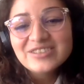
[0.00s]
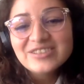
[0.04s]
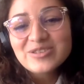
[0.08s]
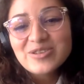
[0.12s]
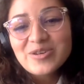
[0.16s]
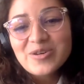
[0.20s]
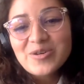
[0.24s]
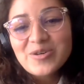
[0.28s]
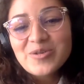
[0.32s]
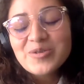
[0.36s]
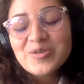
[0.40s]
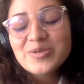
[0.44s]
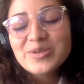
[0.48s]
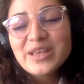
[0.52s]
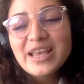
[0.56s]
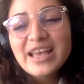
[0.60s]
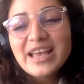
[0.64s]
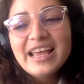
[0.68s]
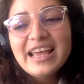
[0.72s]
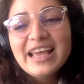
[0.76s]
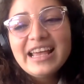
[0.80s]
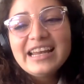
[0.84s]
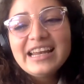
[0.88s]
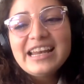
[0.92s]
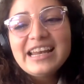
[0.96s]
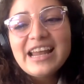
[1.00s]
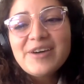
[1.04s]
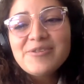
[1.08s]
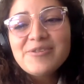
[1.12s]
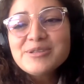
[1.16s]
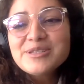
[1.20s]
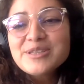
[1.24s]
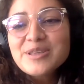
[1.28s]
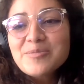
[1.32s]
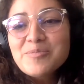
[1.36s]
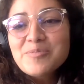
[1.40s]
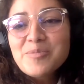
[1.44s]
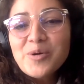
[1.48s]
So now
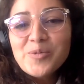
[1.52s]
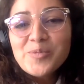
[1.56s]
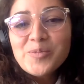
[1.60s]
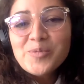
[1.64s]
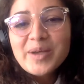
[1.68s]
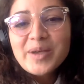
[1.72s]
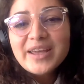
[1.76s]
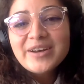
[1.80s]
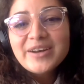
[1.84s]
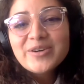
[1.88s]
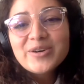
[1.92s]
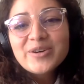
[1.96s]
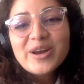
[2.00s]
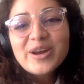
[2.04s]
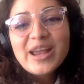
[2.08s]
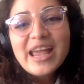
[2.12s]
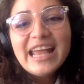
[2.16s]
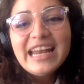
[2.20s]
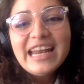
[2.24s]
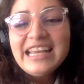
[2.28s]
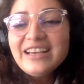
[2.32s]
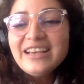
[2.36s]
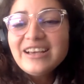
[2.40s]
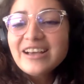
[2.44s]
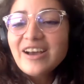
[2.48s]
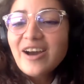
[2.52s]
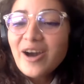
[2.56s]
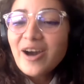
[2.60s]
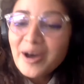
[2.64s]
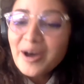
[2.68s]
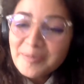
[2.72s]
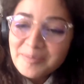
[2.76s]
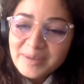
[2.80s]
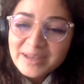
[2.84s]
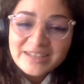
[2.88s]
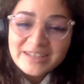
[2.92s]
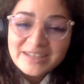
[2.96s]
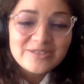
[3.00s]
is the moment, or any
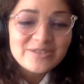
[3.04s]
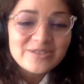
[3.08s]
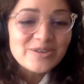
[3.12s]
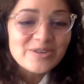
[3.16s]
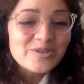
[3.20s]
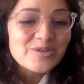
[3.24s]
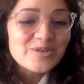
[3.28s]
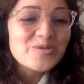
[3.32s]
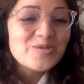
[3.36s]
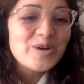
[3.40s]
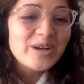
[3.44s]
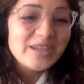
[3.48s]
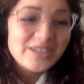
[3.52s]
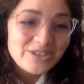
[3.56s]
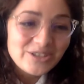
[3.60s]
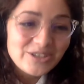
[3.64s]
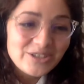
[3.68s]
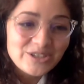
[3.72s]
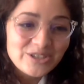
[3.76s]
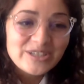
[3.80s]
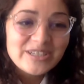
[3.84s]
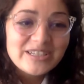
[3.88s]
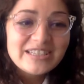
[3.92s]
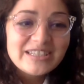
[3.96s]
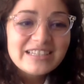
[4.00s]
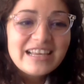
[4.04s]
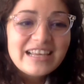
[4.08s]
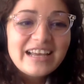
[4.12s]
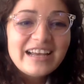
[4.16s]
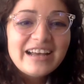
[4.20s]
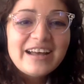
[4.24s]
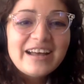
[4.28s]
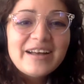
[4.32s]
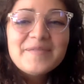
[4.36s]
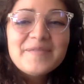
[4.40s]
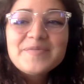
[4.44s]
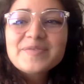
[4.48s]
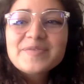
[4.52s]
comments or questions,
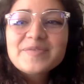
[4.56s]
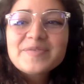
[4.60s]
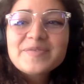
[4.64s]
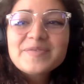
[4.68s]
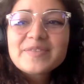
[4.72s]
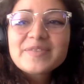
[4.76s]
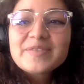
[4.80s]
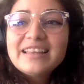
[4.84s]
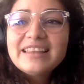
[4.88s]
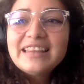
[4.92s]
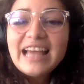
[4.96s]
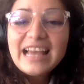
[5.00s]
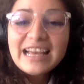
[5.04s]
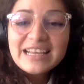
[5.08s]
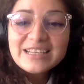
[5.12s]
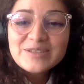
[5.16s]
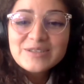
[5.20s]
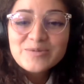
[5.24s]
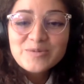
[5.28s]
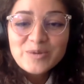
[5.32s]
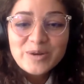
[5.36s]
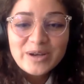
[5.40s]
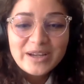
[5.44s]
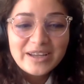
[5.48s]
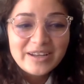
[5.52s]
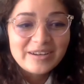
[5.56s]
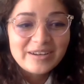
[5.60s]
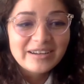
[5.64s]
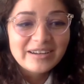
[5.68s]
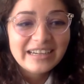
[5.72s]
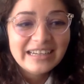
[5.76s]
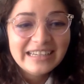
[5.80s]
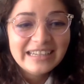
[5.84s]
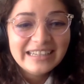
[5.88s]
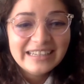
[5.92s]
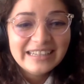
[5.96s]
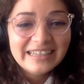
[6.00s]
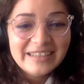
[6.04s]
the last one
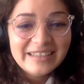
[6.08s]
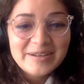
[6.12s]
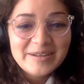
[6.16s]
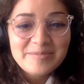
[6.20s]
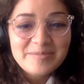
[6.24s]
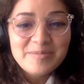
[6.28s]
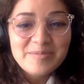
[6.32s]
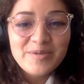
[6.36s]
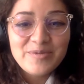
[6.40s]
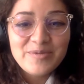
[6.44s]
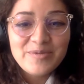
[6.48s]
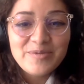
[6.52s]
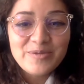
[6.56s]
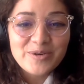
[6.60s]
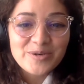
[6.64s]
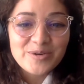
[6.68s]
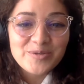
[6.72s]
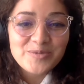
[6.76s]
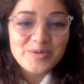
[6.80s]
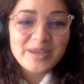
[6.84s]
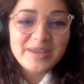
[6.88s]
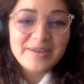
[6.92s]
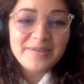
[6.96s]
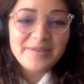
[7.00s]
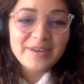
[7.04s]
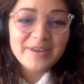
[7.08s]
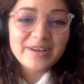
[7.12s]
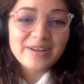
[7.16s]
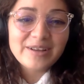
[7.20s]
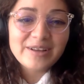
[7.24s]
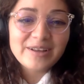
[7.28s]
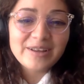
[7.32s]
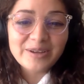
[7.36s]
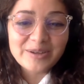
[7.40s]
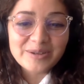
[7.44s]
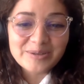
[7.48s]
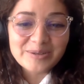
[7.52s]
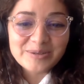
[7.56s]
before we
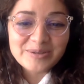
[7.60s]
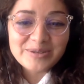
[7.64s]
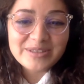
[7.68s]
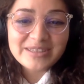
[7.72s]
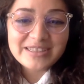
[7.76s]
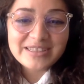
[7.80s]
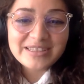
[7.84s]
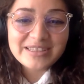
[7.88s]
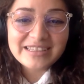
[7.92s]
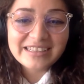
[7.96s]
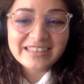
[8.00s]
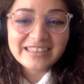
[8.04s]
close.